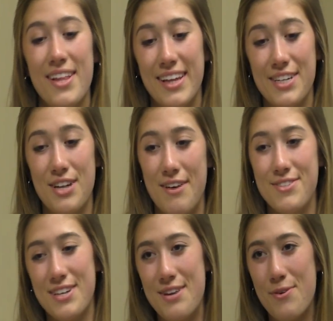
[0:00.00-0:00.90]
like drive
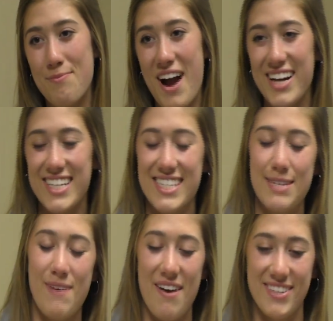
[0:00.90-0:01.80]
straight from practice
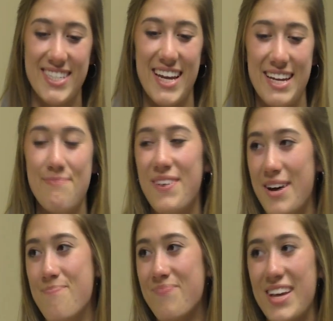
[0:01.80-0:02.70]
to Bible study,
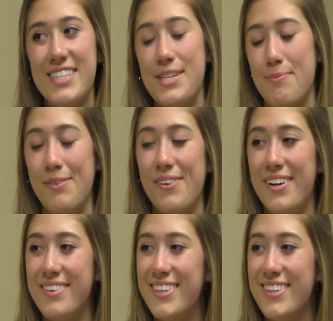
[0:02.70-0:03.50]
but it's super fun.